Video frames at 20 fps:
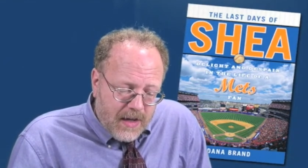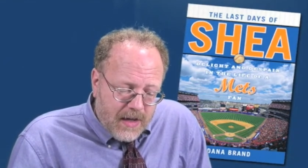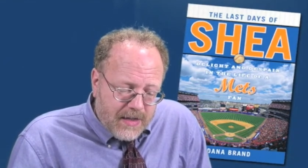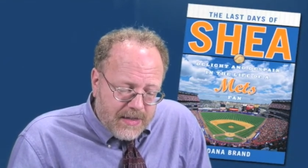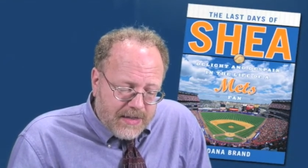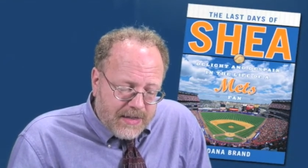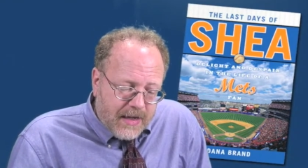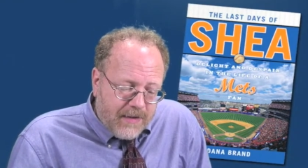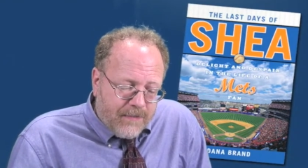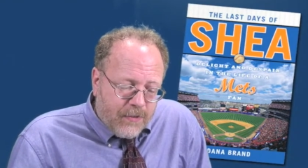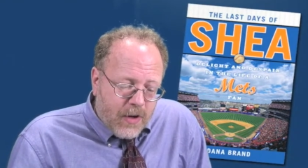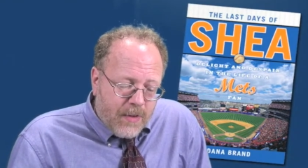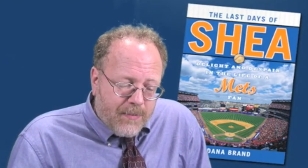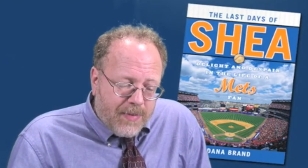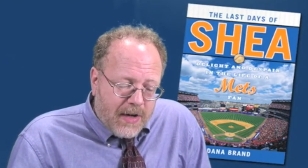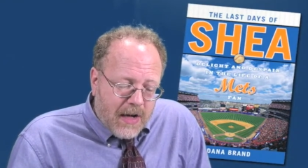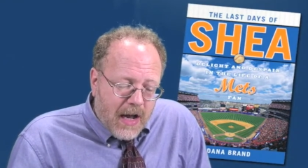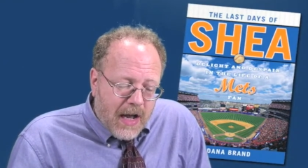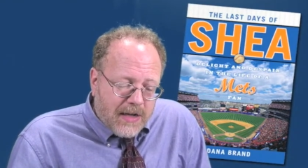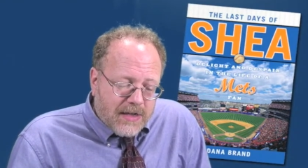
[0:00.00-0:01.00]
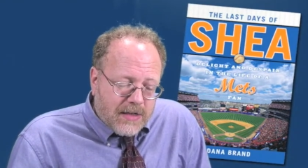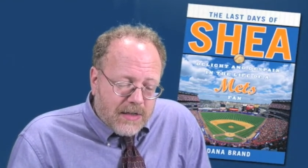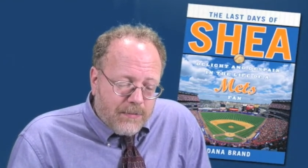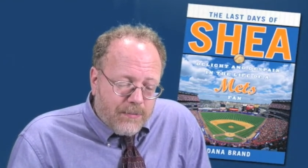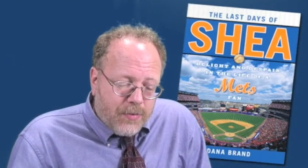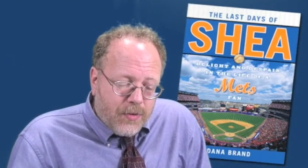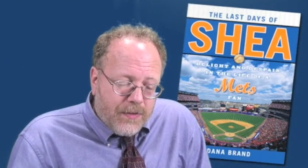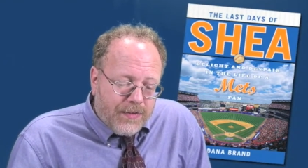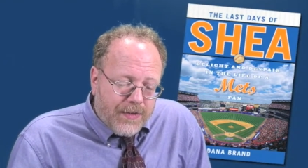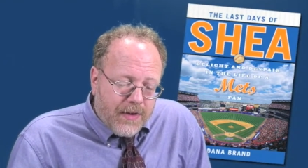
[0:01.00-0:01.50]
Seaver and Piazza
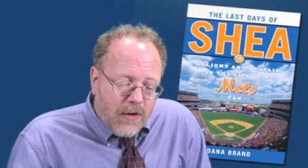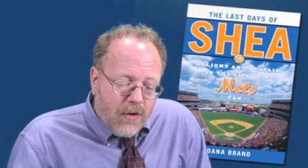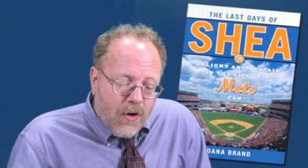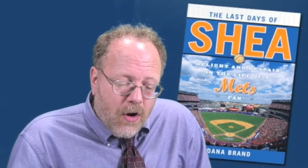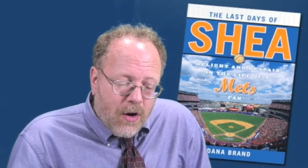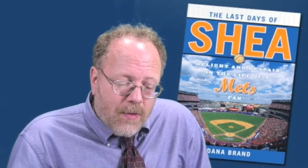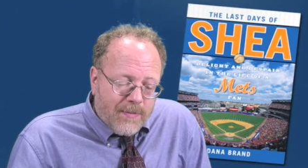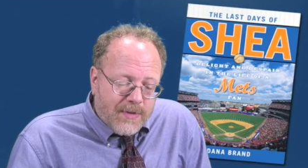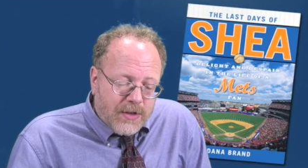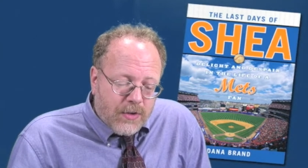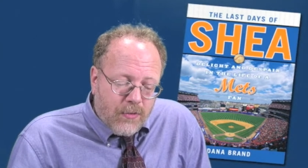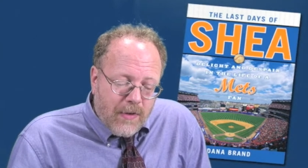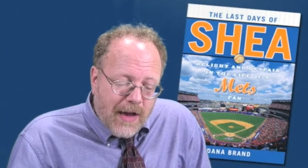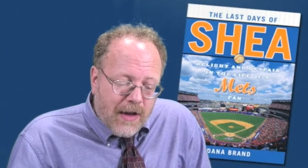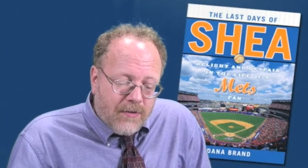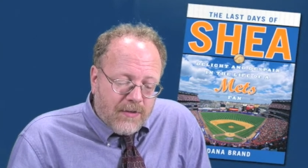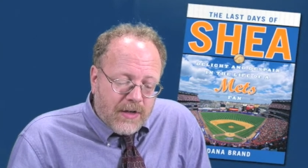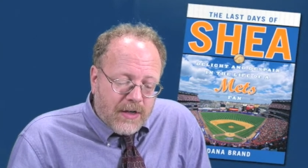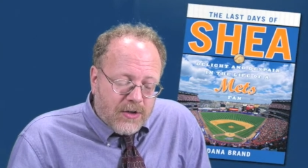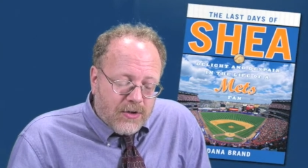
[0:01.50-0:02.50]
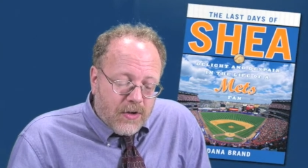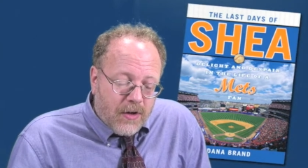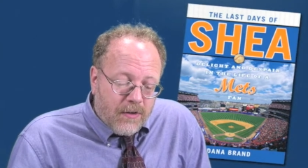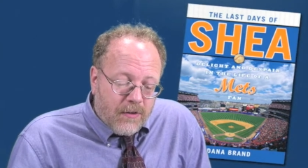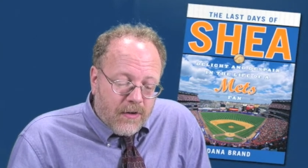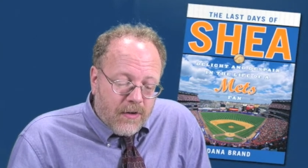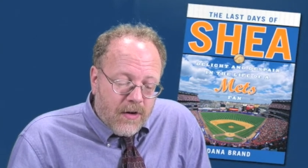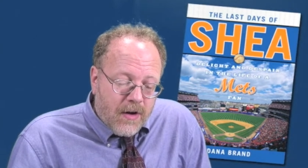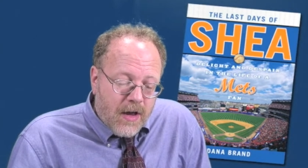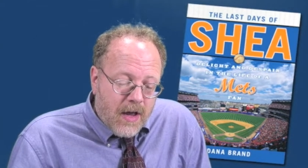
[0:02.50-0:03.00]
put their arms around each
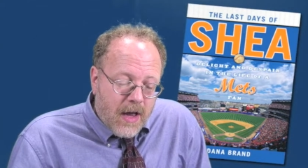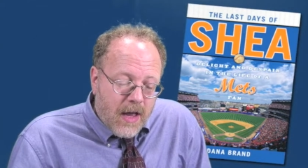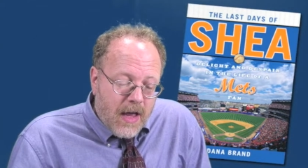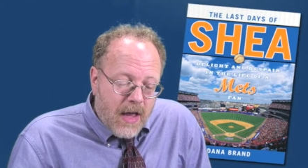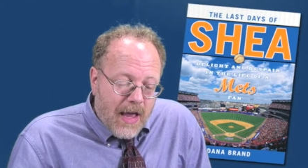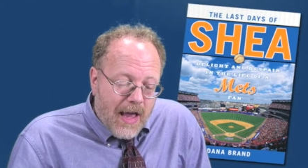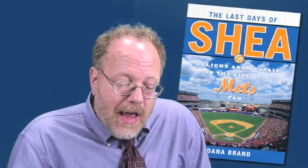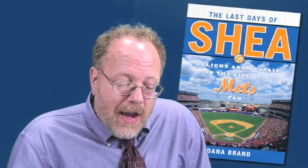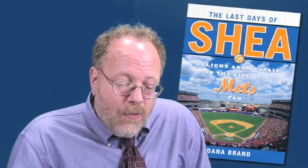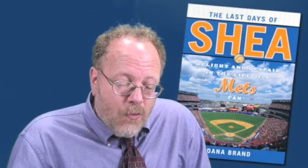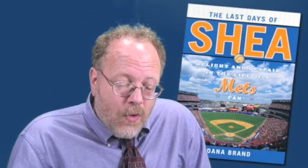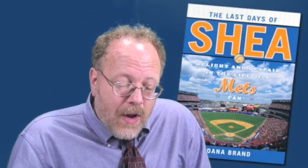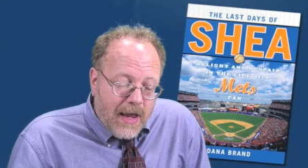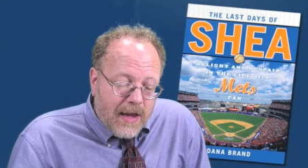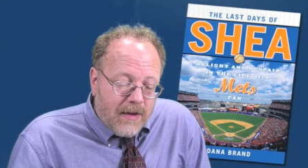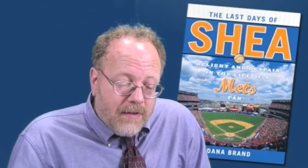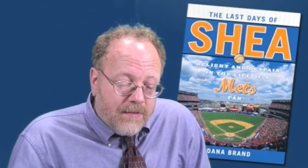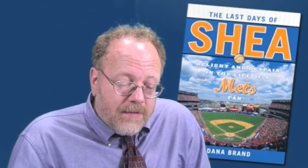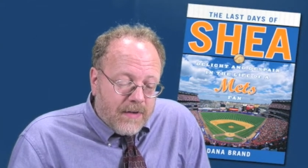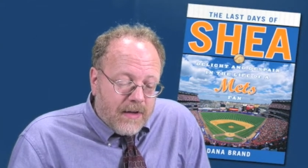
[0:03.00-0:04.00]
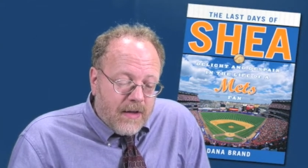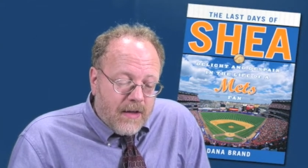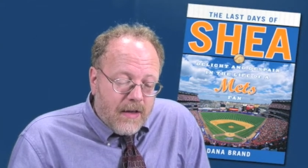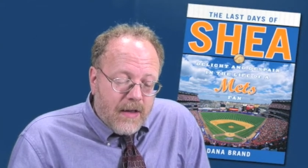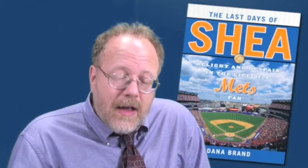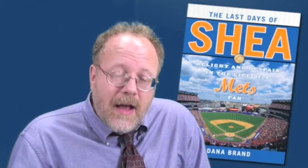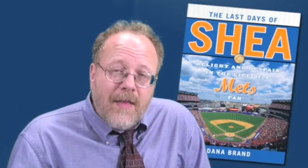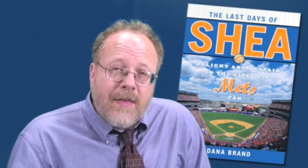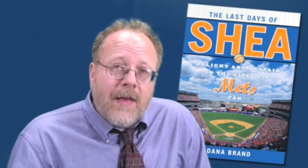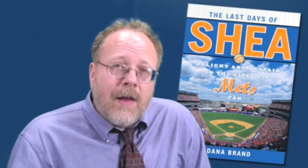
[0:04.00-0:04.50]
other and waved
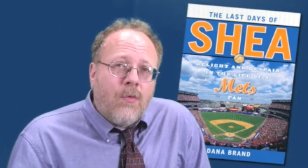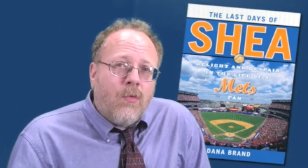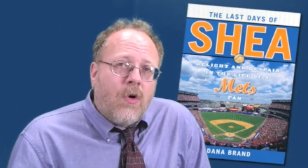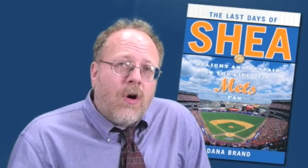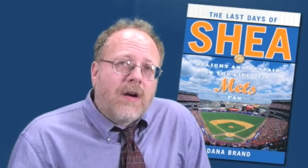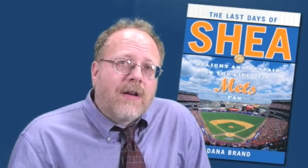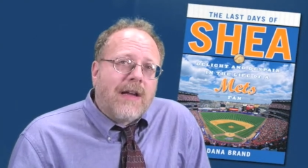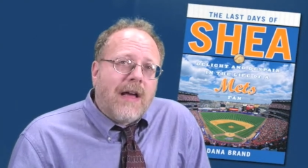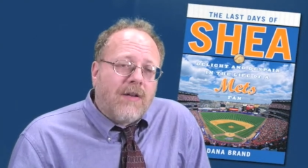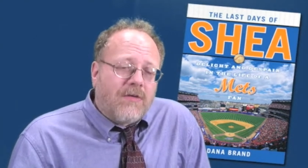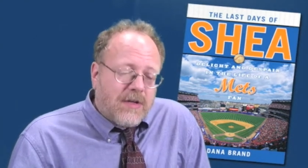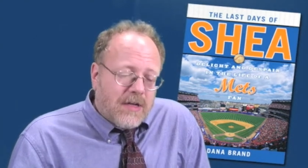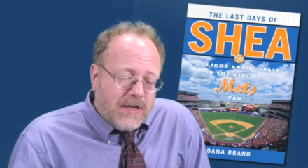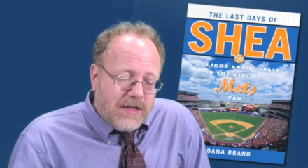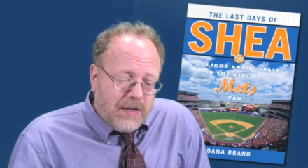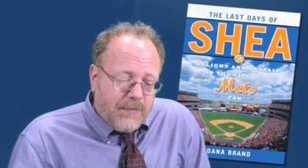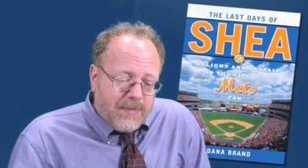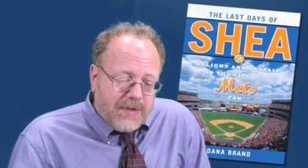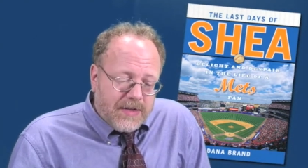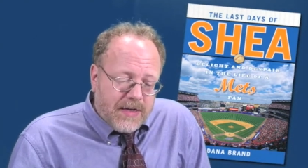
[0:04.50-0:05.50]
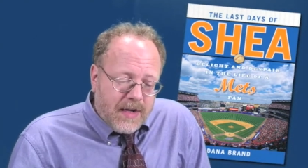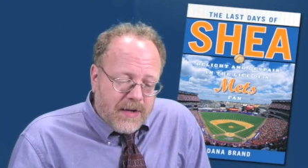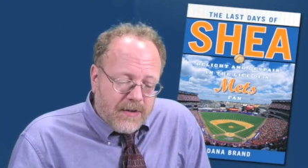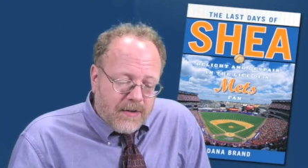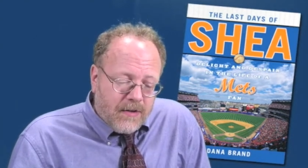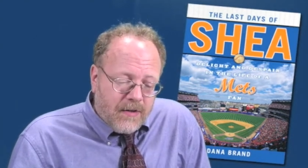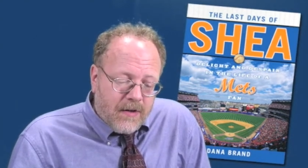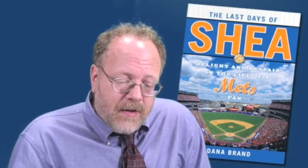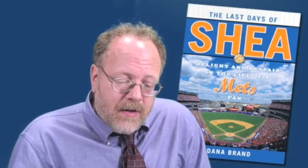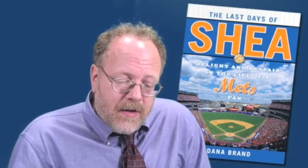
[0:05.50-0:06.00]
and then walked out to deep
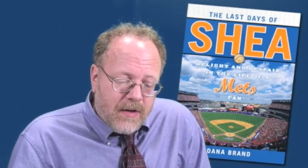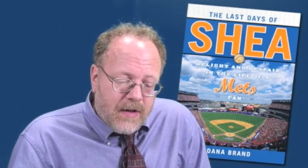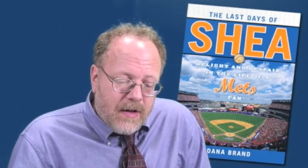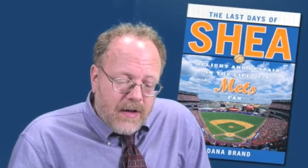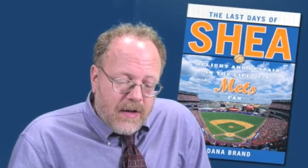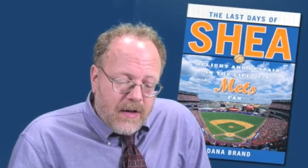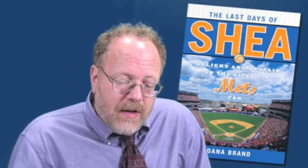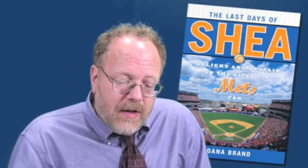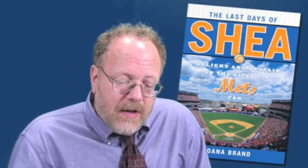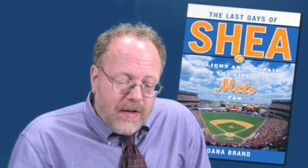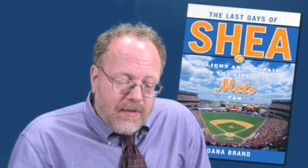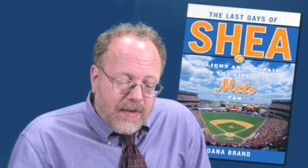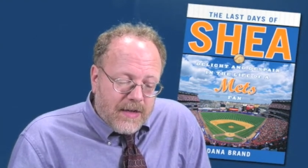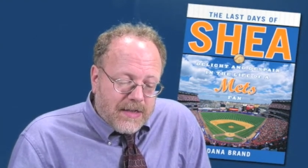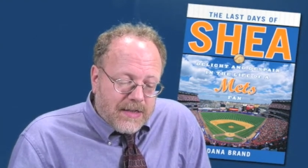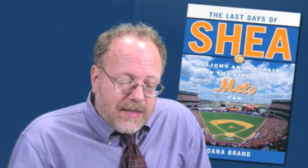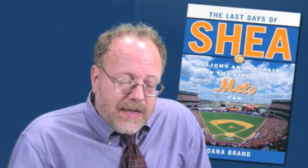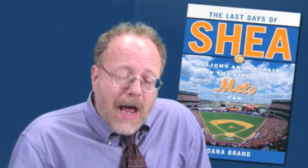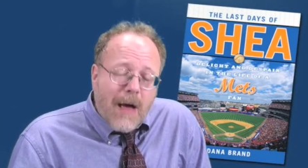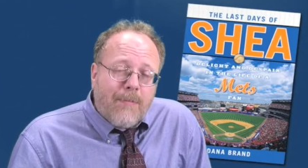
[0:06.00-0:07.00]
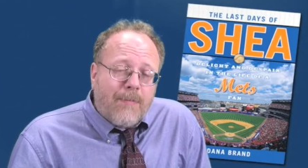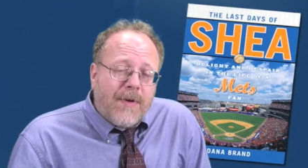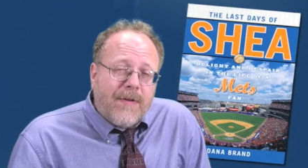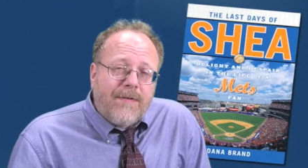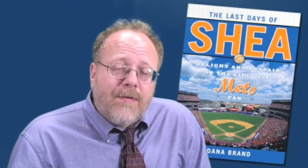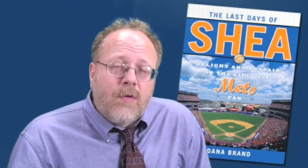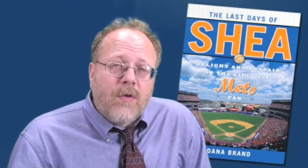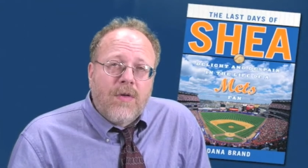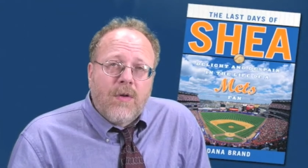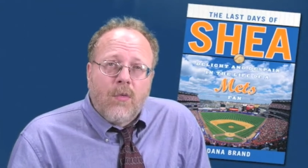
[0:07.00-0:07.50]
center. They stopped
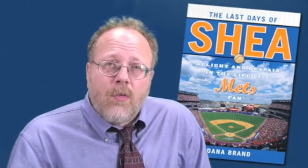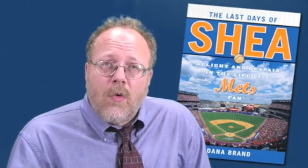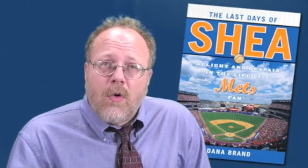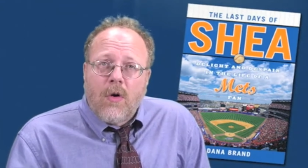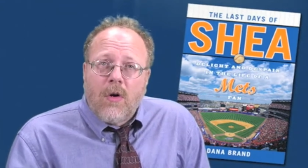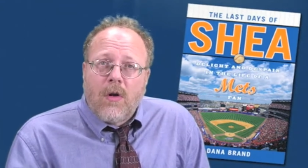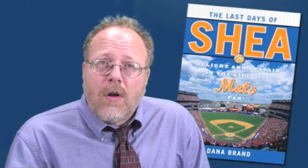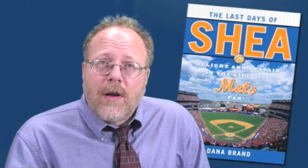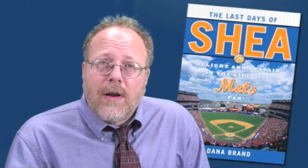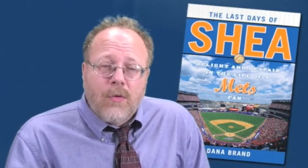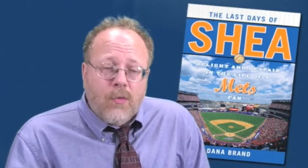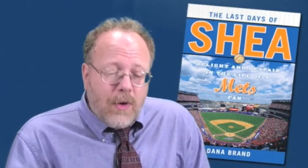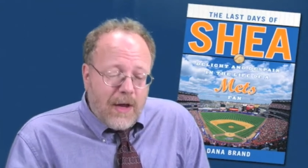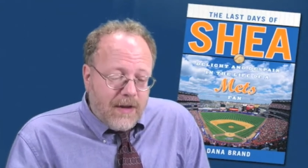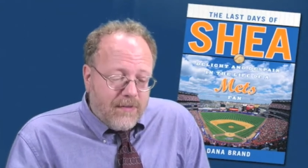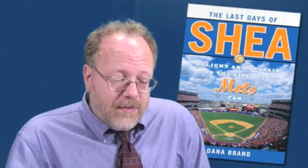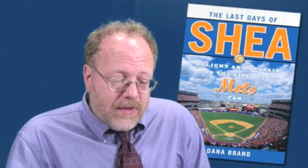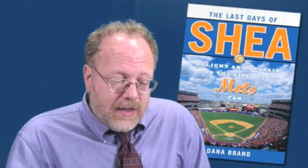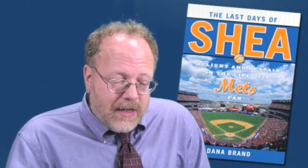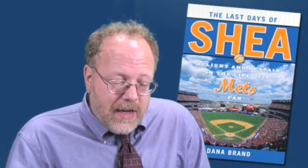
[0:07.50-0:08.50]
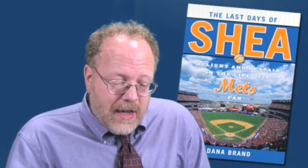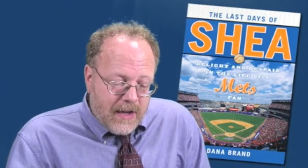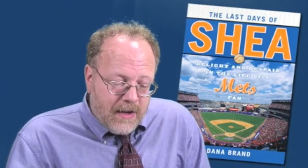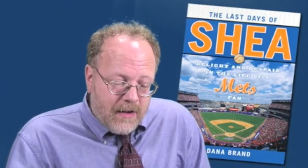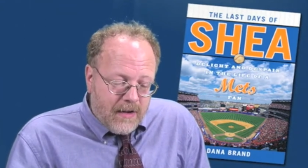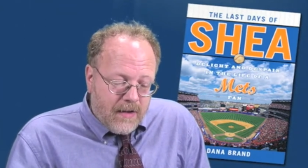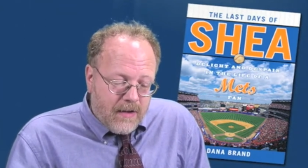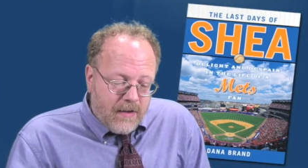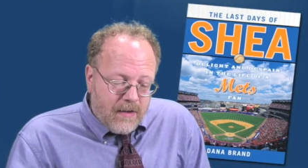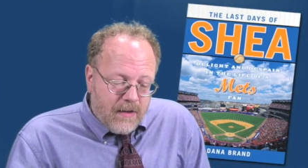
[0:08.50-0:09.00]
before the wall and waved again.